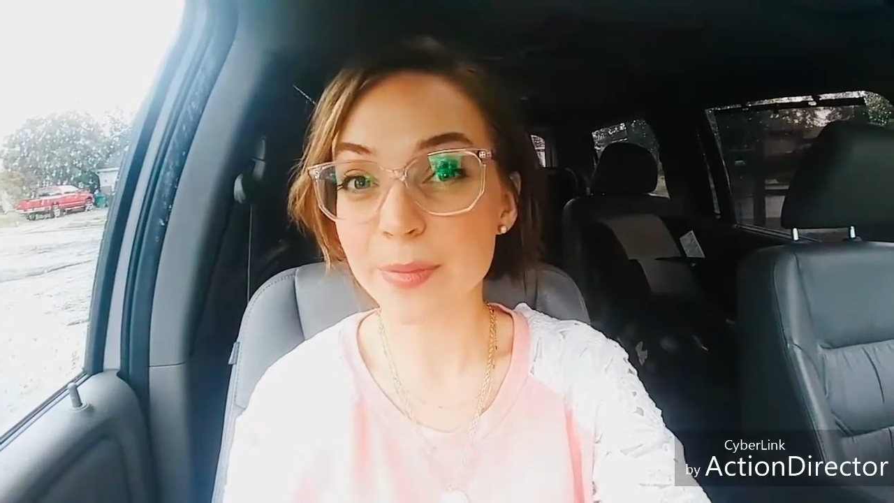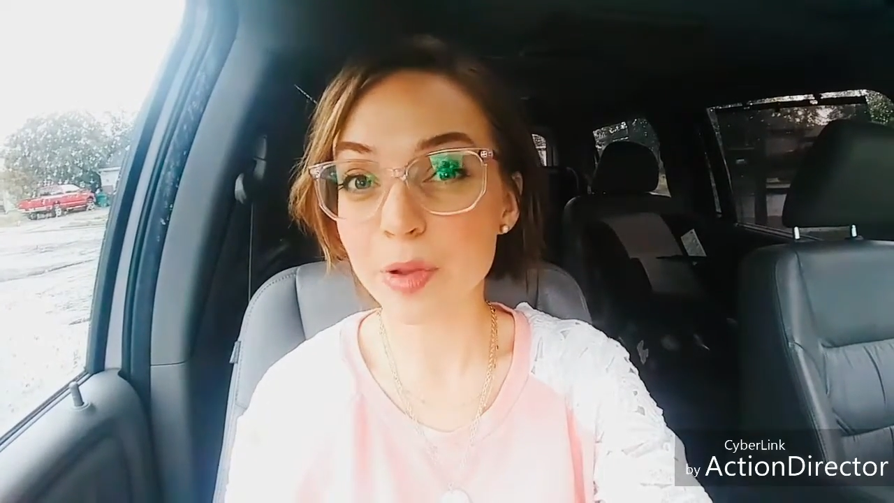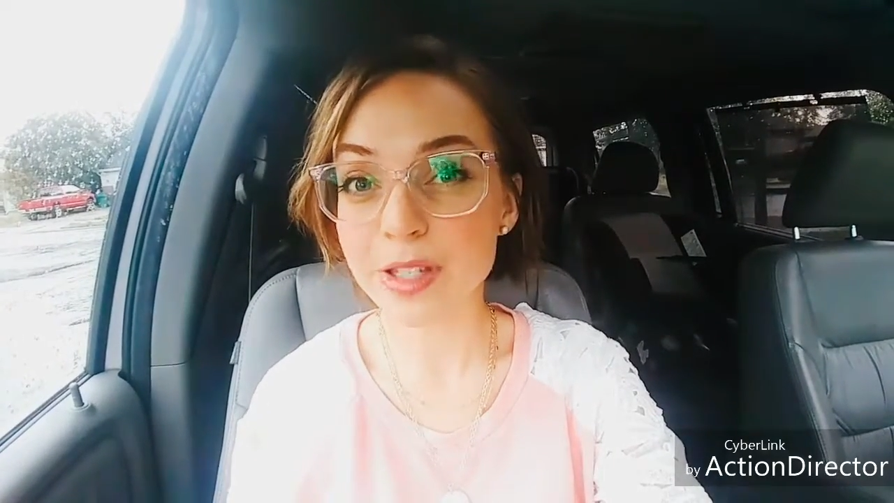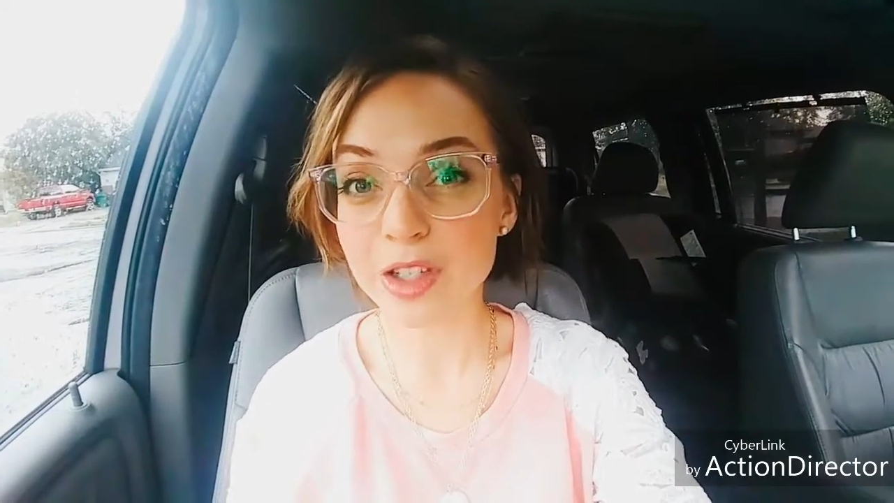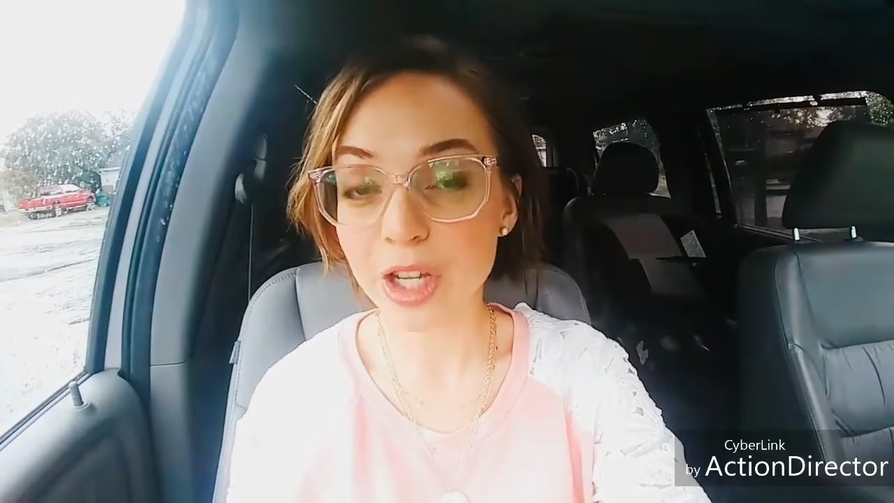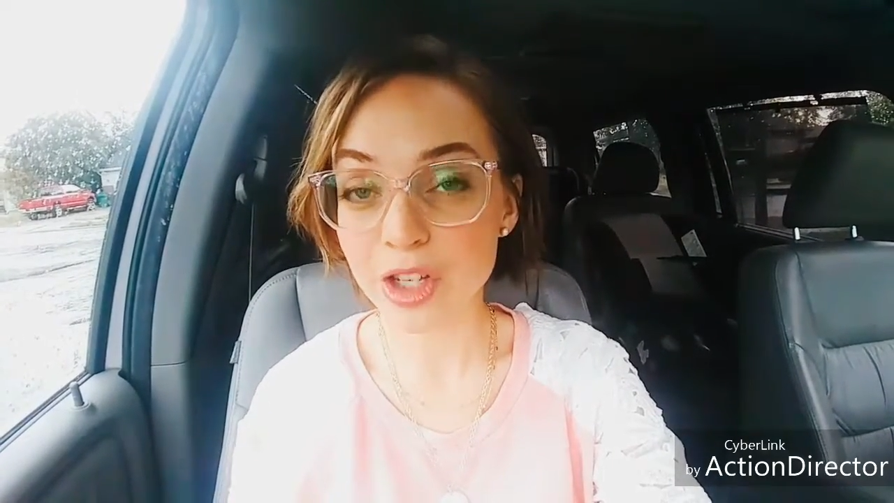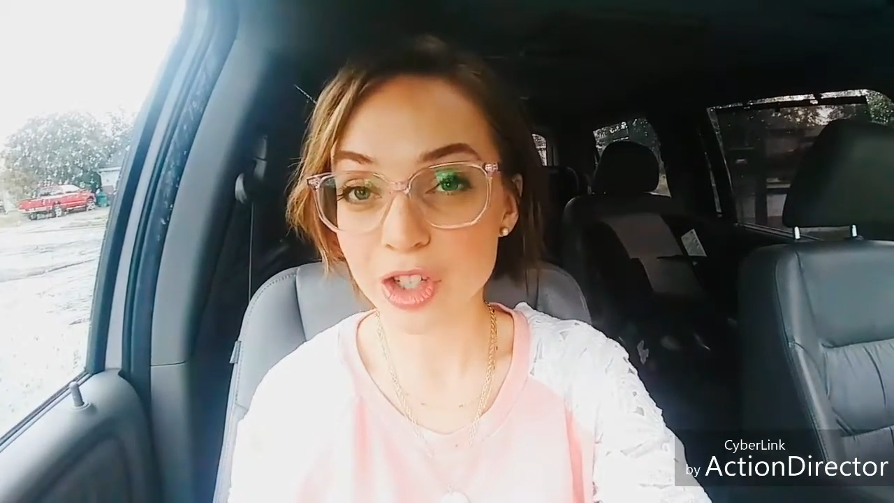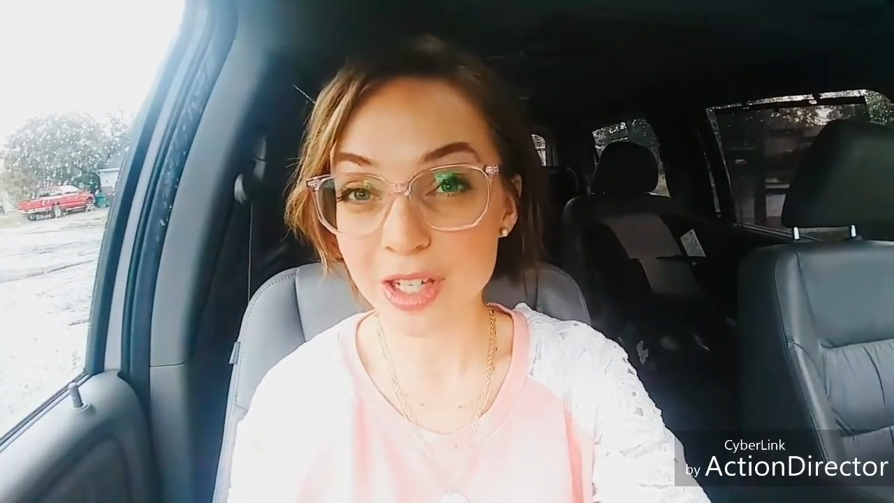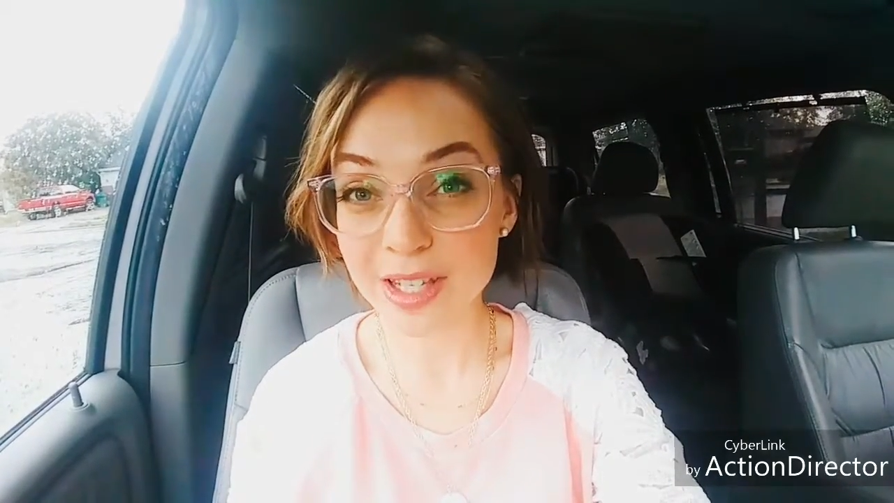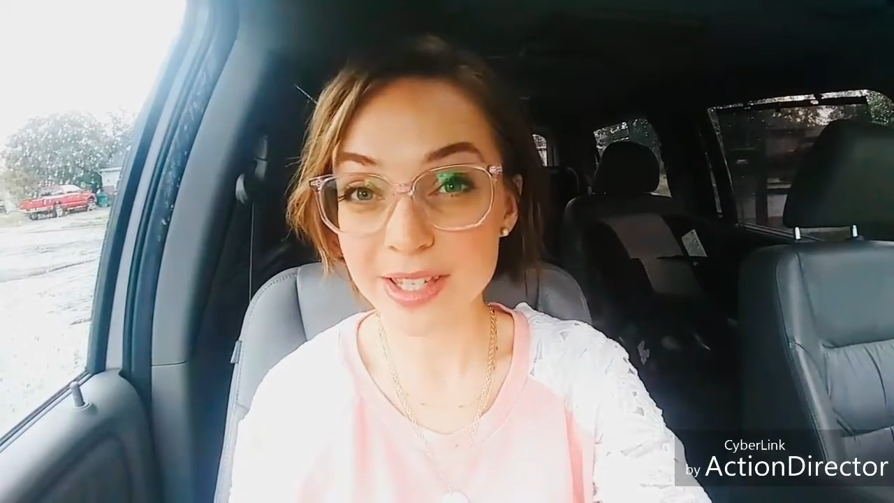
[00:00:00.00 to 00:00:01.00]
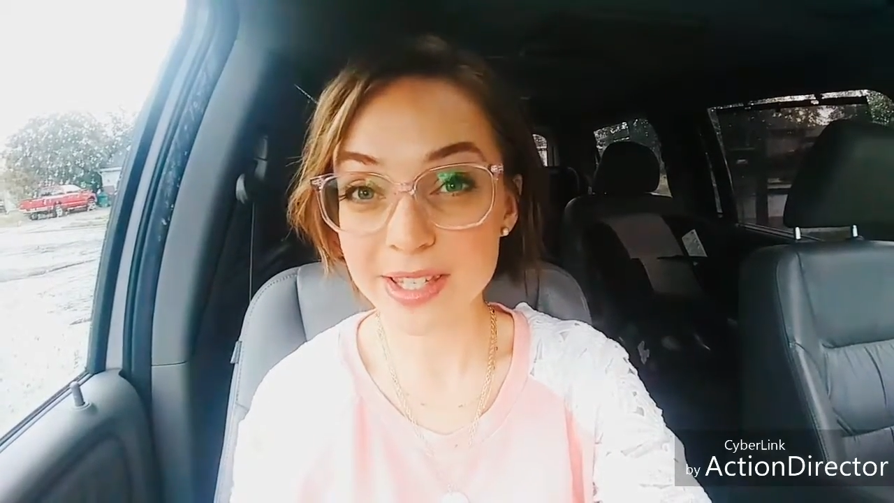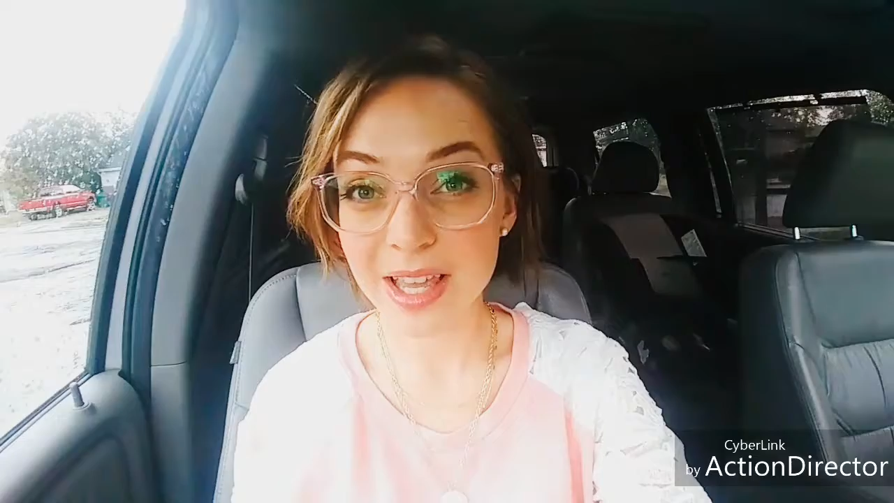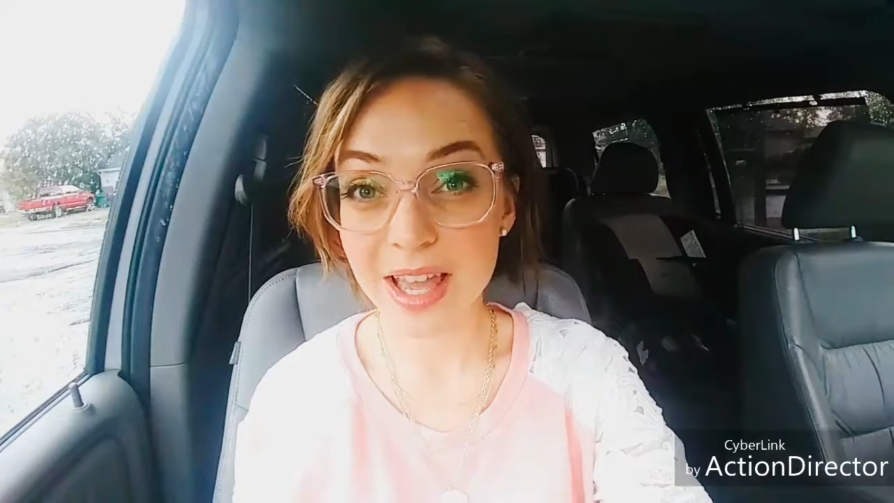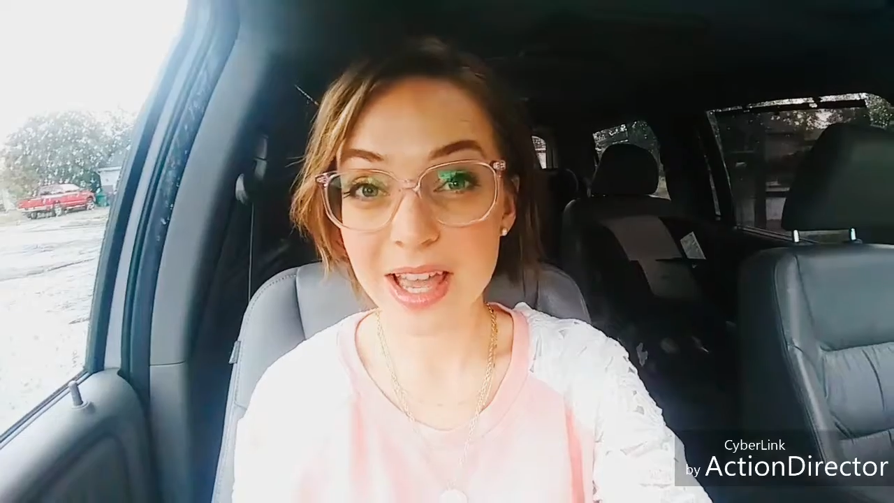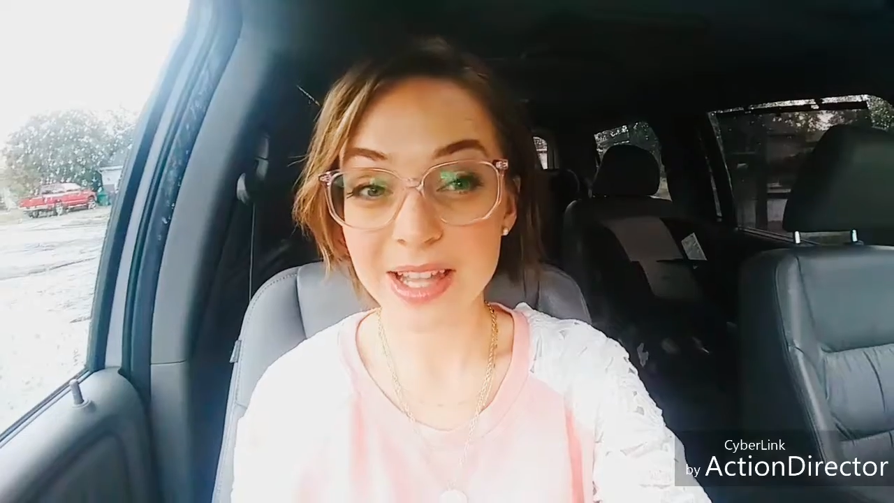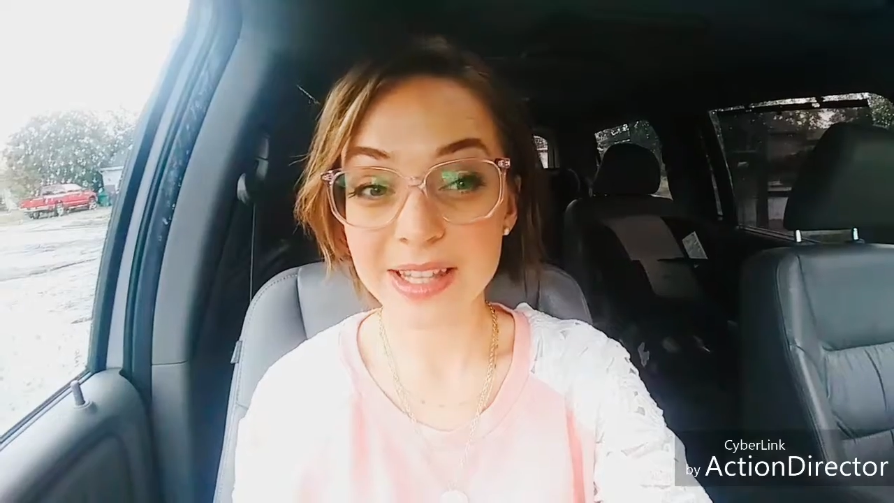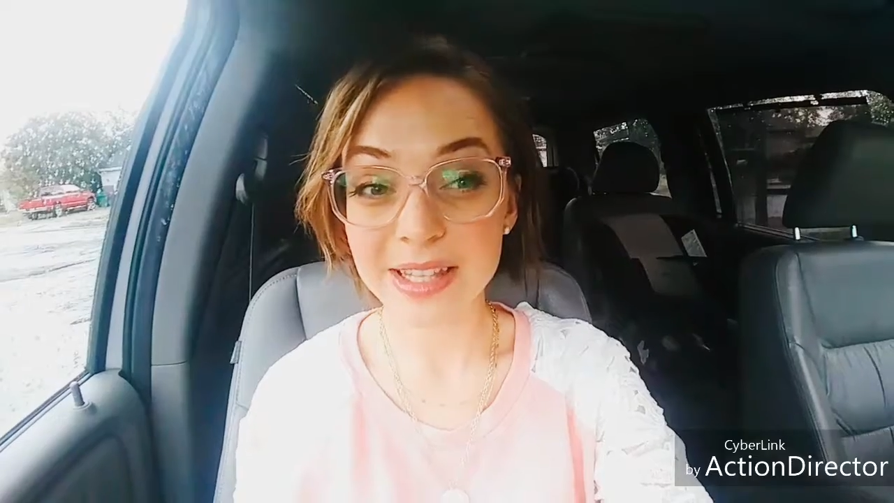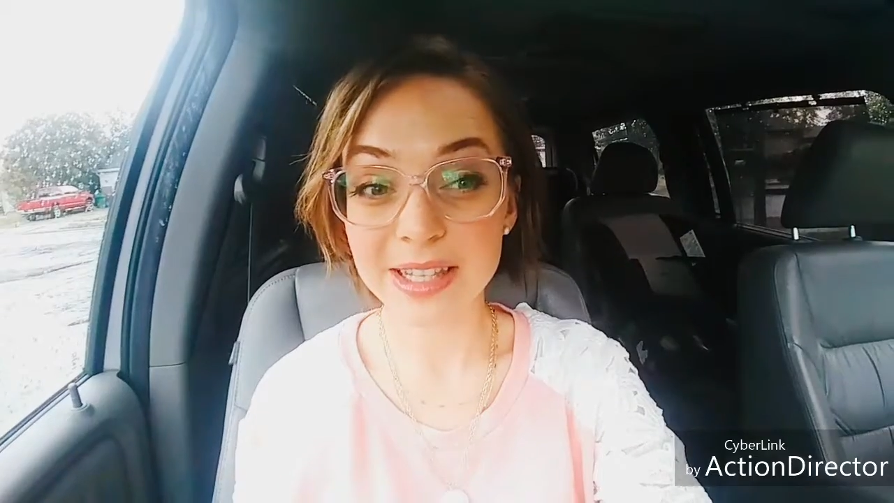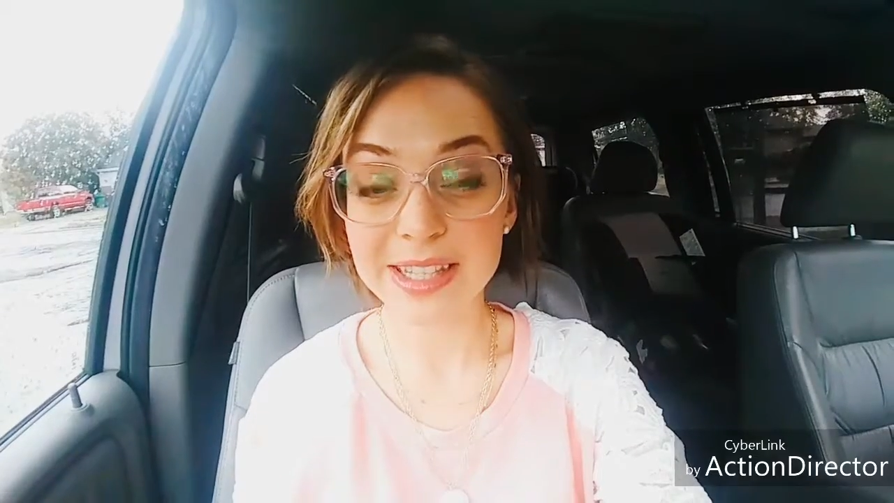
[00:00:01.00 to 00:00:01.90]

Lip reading: suggestions and